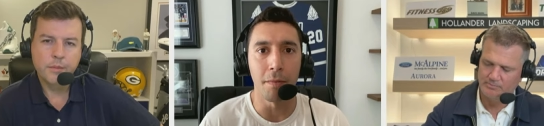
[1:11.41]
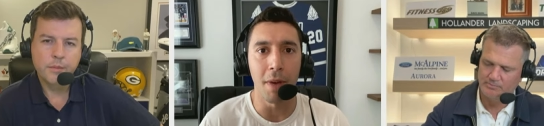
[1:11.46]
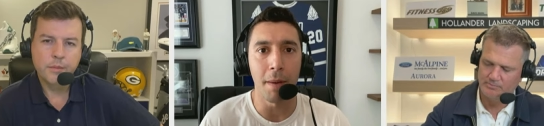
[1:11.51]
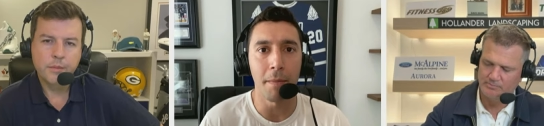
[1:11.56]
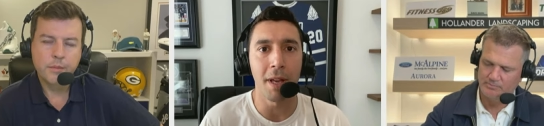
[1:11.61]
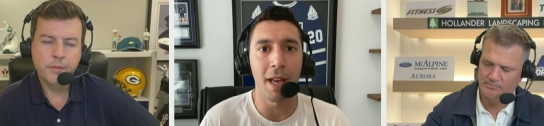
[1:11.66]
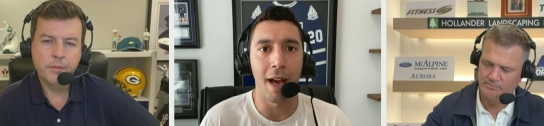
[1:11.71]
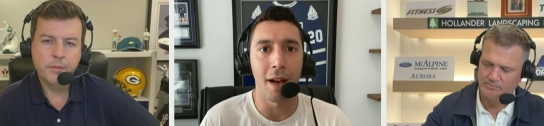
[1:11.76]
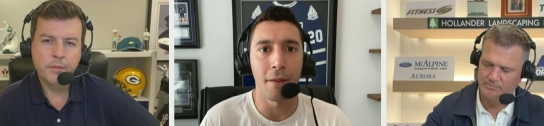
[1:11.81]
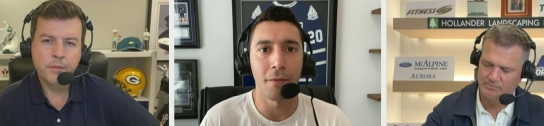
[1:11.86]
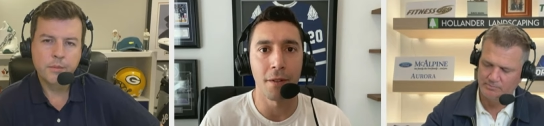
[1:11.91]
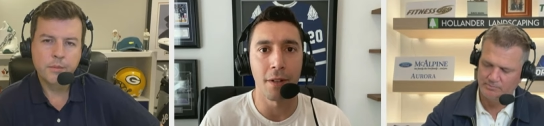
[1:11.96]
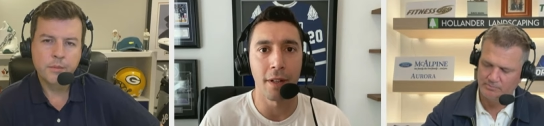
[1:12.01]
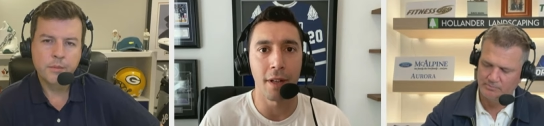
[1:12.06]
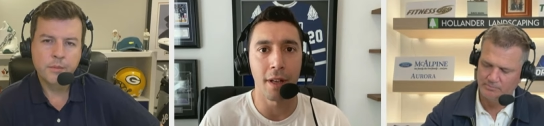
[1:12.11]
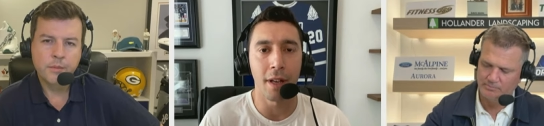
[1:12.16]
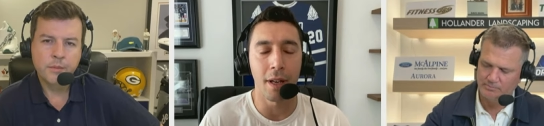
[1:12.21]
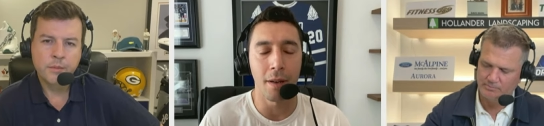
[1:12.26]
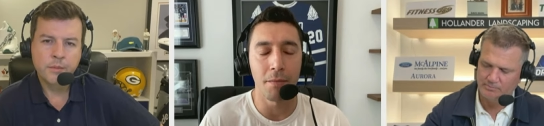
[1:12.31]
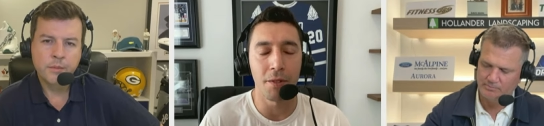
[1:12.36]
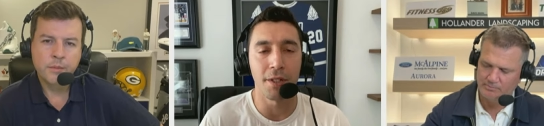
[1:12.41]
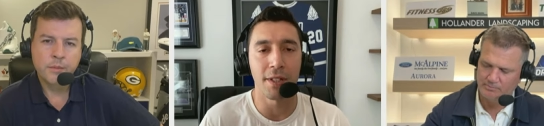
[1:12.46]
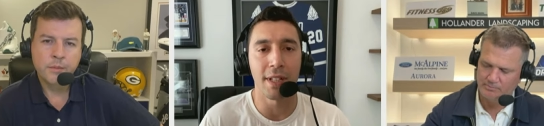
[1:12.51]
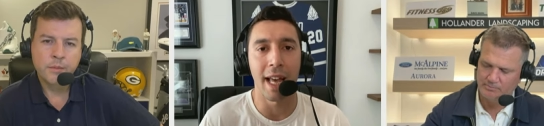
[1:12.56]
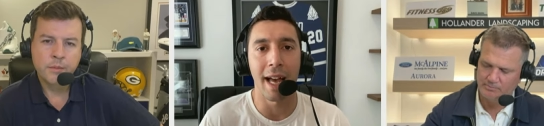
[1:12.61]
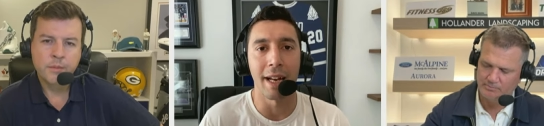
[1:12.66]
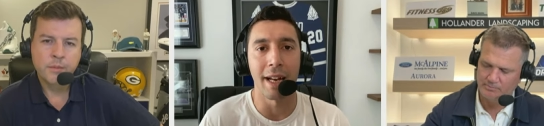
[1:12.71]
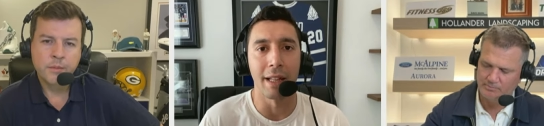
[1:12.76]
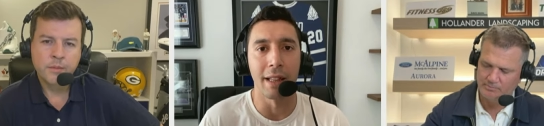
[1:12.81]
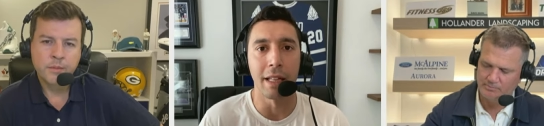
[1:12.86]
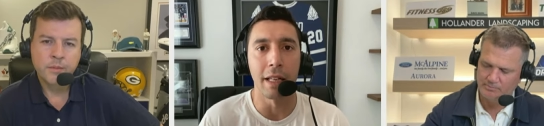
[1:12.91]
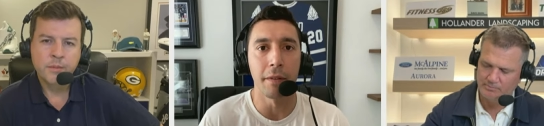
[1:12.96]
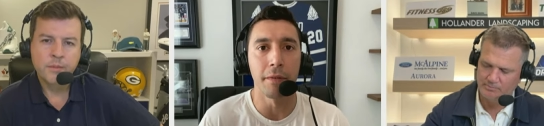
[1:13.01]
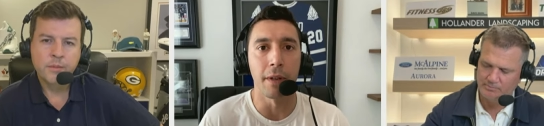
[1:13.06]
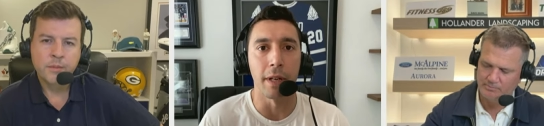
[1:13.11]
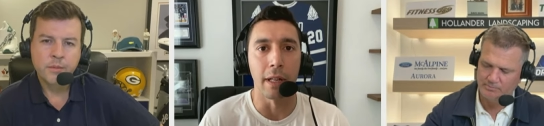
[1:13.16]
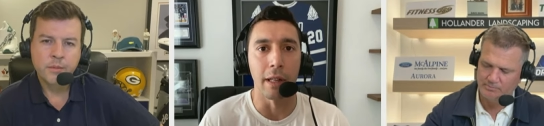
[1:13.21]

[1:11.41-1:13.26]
Speaker 1: Maybe after the game, just kind of leave it